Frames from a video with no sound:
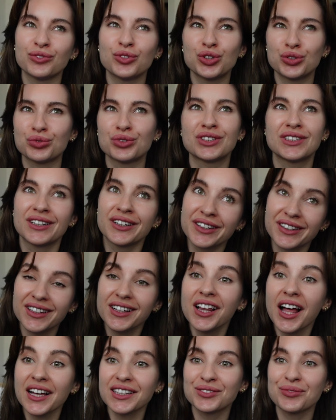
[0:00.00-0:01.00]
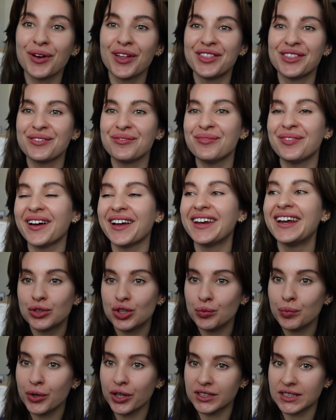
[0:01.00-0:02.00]
which was literally last month, but I'm
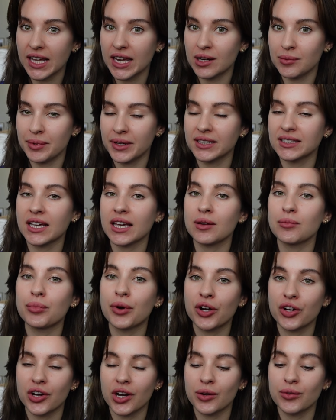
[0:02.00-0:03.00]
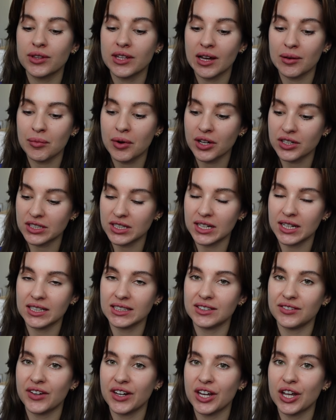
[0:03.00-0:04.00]
super excited because I am partnering with them on
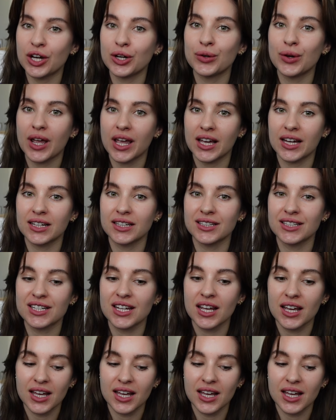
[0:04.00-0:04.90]
today's video, and